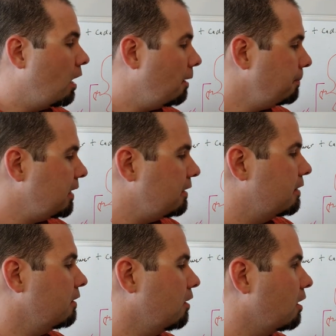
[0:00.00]
update
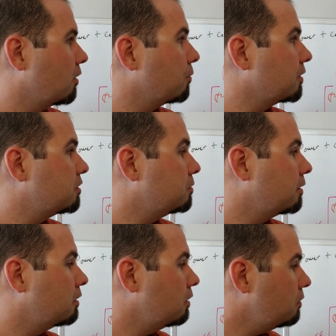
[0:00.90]
their hardware to
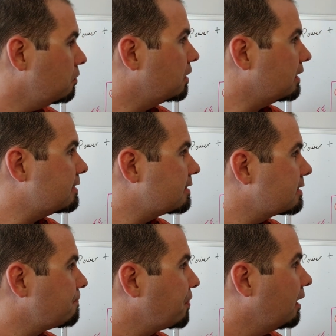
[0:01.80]
include this.